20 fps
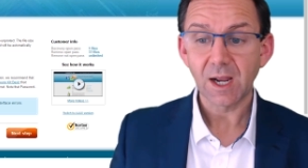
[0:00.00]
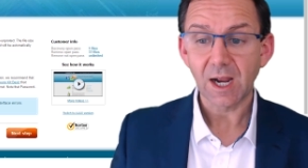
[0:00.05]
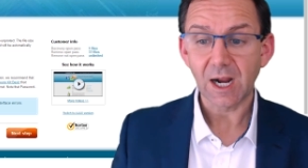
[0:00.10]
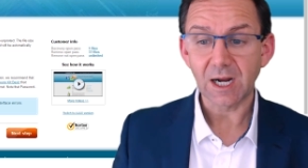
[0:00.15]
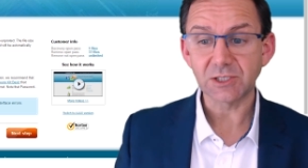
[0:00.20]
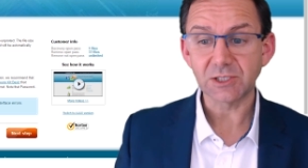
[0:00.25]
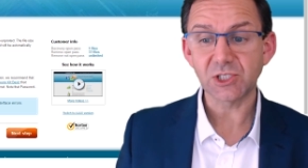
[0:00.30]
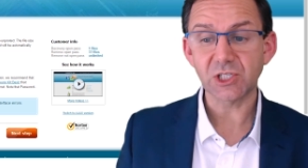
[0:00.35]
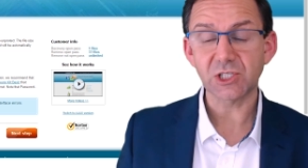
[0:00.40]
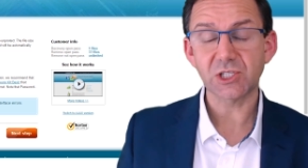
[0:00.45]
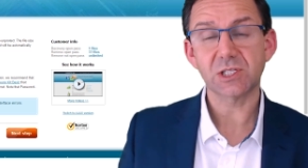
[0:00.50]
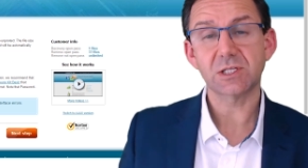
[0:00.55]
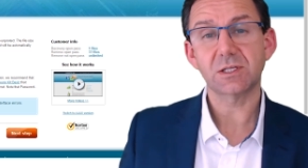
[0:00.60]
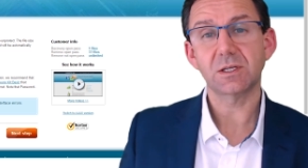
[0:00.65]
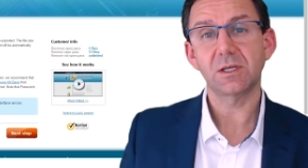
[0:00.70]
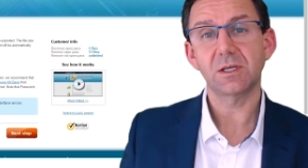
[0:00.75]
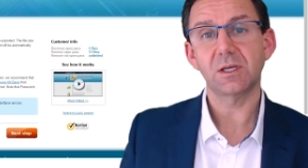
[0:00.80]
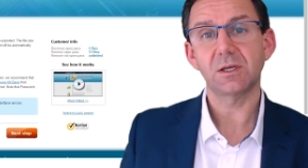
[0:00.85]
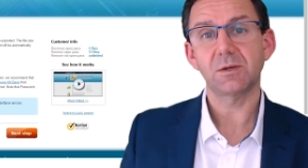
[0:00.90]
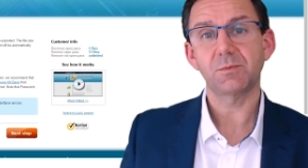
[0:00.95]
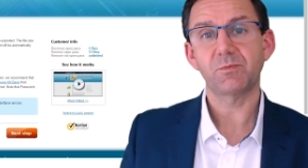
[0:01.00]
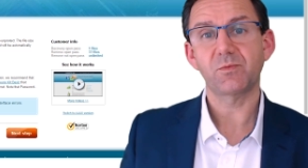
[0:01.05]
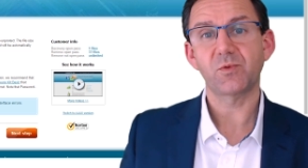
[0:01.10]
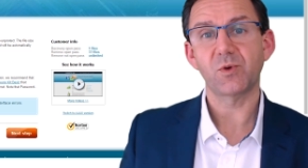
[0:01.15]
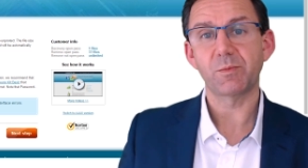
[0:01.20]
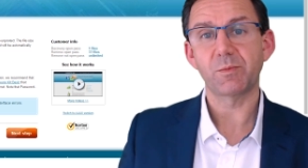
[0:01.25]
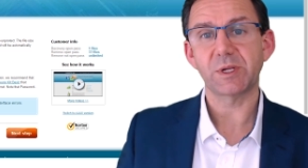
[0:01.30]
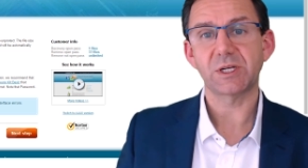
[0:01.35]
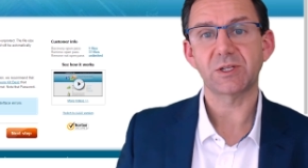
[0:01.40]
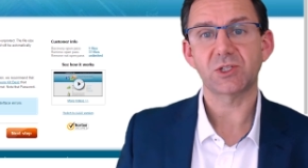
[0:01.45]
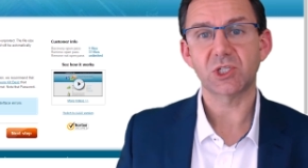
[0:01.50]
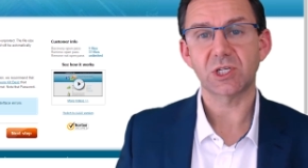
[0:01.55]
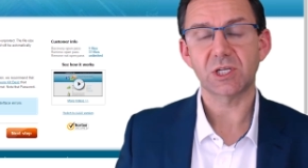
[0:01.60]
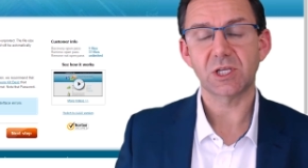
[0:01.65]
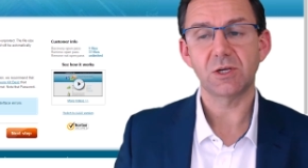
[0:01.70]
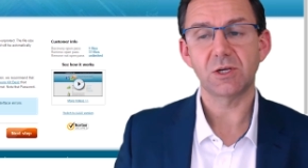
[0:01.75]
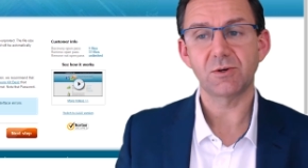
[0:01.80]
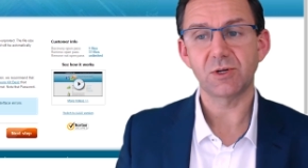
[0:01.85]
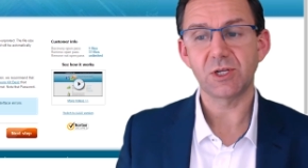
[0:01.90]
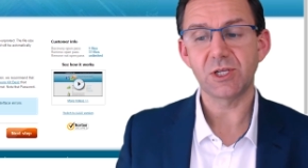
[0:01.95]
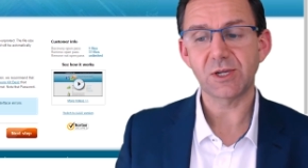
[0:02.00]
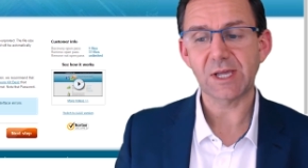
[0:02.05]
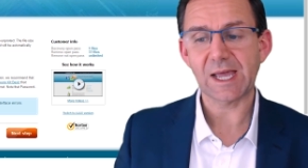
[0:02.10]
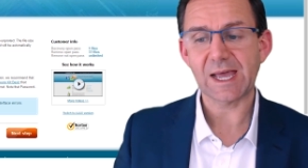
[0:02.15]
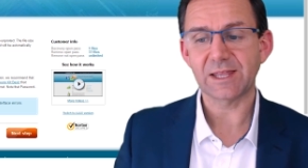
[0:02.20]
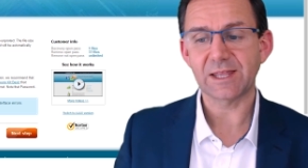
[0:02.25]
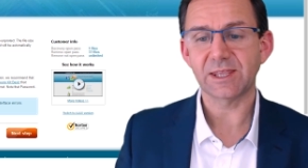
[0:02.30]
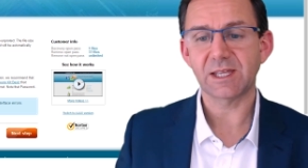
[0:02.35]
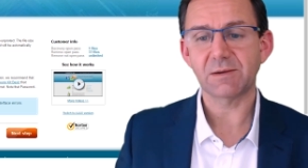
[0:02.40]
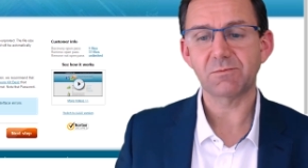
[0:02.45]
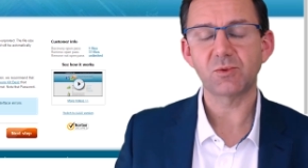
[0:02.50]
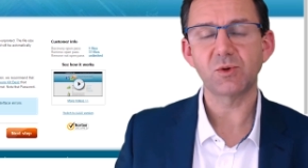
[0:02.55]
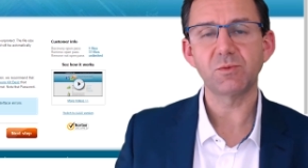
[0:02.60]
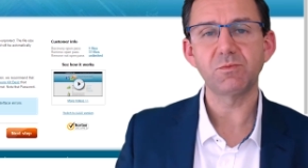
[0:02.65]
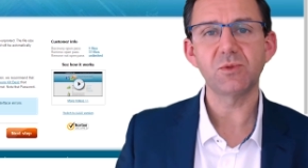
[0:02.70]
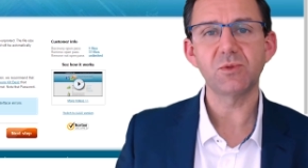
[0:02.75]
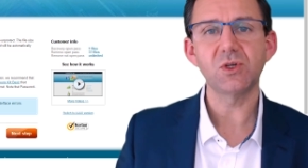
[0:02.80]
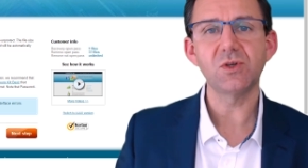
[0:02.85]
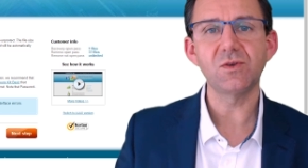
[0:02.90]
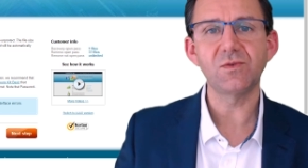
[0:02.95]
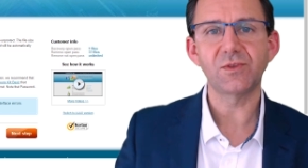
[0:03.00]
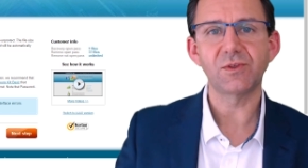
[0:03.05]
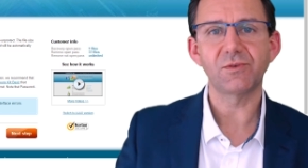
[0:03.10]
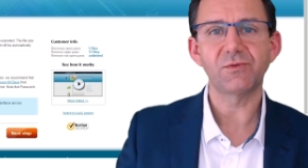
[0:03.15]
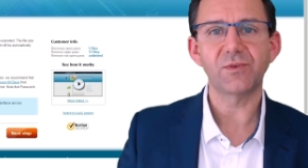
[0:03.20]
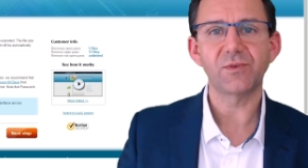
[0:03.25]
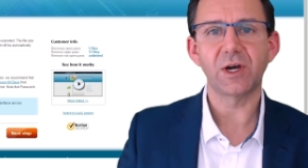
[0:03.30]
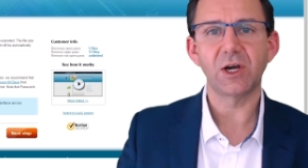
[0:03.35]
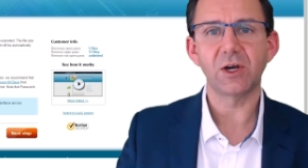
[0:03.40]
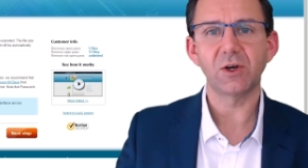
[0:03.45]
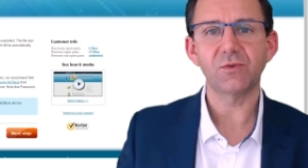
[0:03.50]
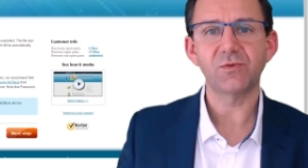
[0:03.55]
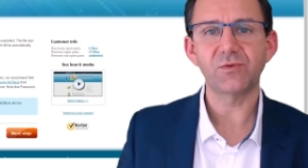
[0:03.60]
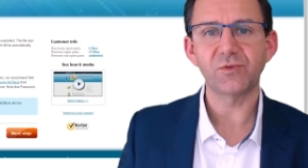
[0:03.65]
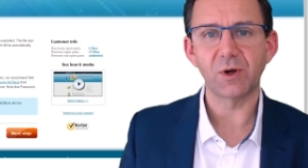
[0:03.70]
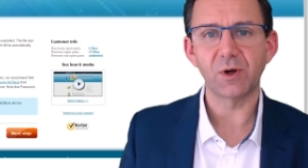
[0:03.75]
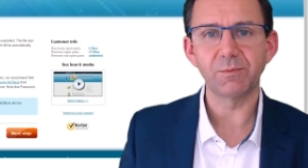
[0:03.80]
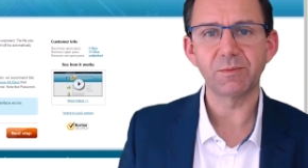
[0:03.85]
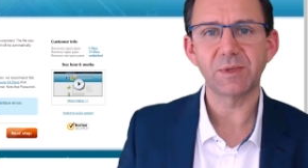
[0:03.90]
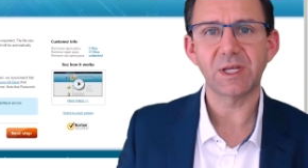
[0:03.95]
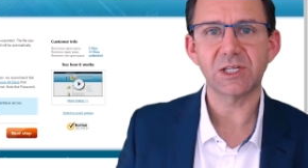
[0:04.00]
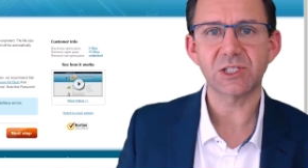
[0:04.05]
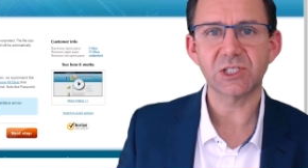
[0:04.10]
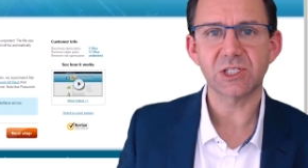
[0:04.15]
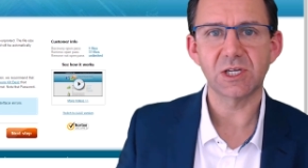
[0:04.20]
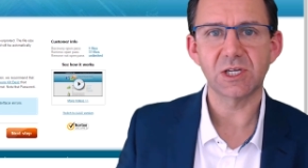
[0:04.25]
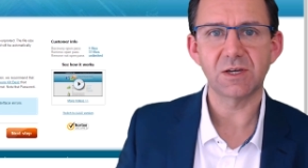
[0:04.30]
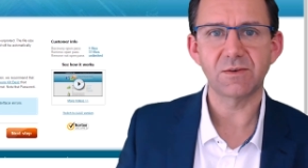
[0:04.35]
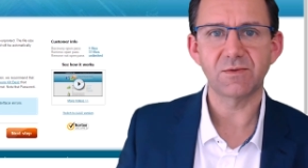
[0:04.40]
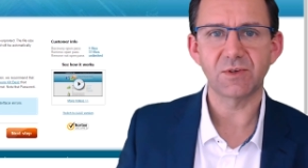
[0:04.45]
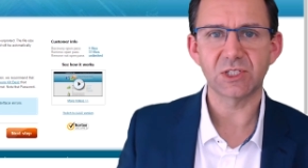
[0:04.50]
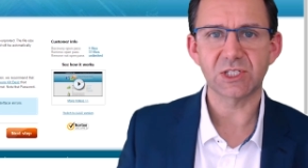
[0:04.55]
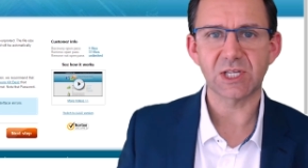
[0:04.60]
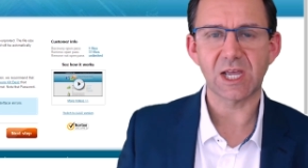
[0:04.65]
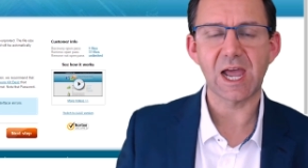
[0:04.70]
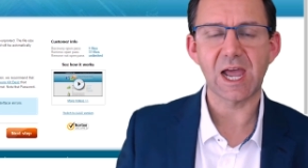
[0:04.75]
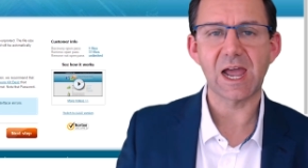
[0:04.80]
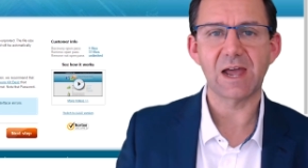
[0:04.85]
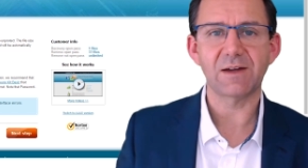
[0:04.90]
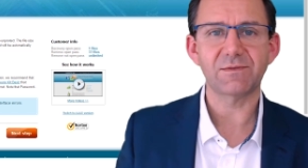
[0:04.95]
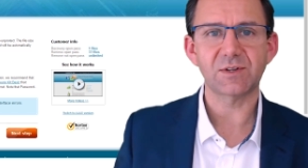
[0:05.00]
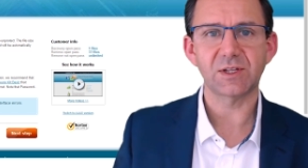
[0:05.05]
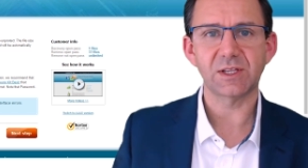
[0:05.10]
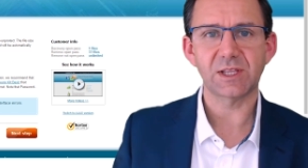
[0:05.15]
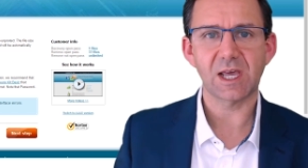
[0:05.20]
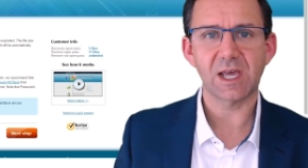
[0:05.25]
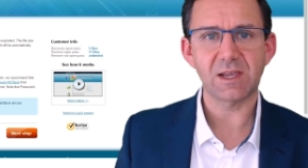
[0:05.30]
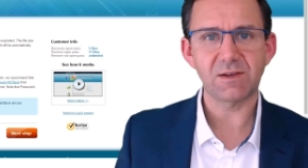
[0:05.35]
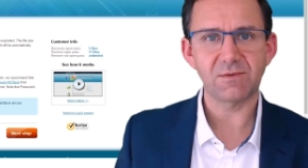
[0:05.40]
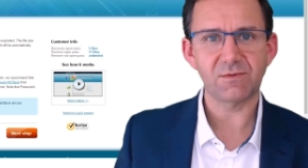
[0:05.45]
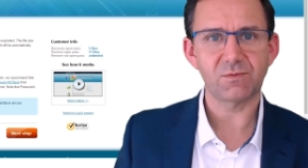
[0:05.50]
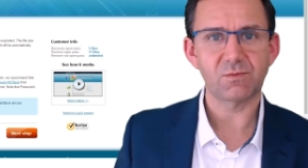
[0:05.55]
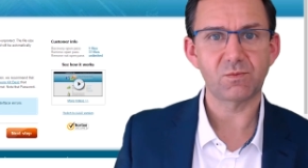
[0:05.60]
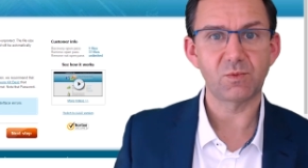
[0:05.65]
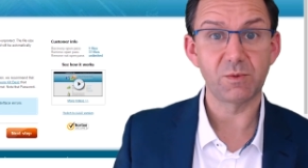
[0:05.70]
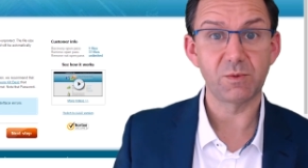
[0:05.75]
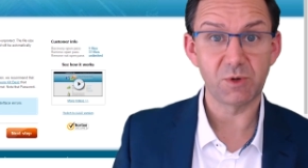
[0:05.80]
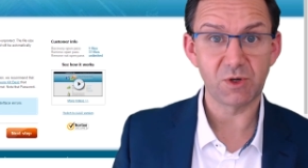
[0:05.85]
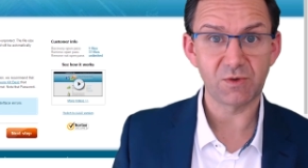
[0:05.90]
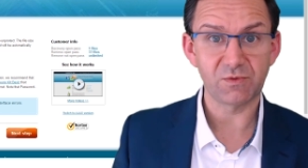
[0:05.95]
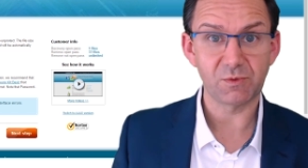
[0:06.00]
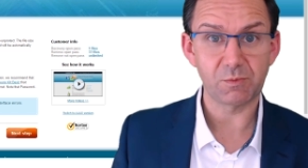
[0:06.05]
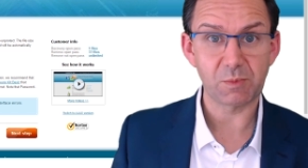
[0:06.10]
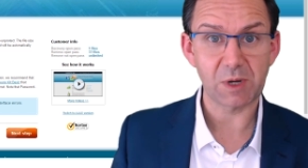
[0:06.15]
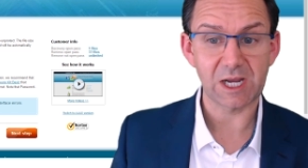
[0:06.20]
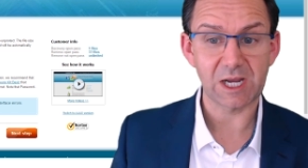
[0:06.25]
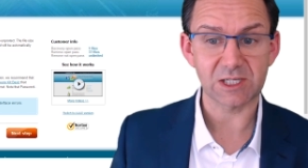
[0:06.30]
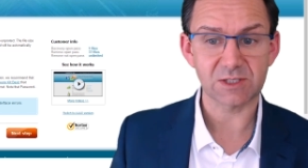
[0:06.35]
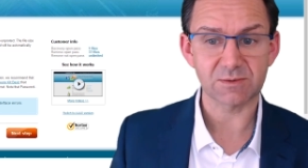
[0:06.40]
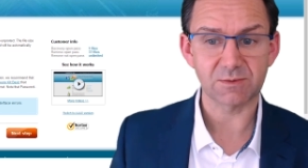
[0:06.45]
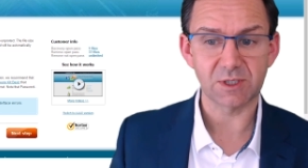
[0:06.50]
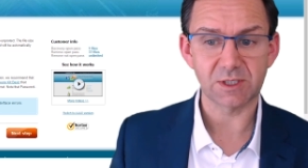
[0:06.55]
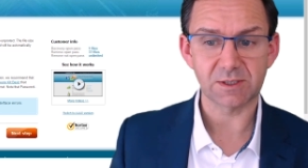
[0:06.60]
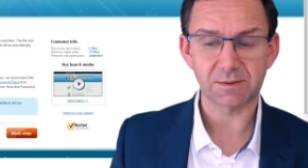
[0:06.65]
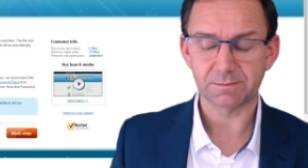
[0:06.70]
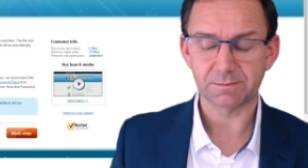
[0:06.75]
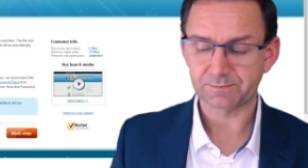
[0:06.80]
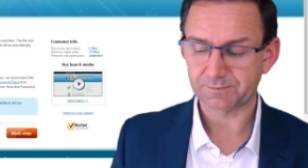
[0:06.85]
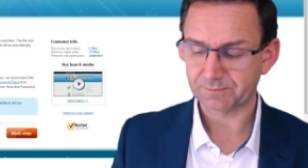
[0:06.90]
And just to, for a bit of security, you can then remove the file from their servers after they've removed the password.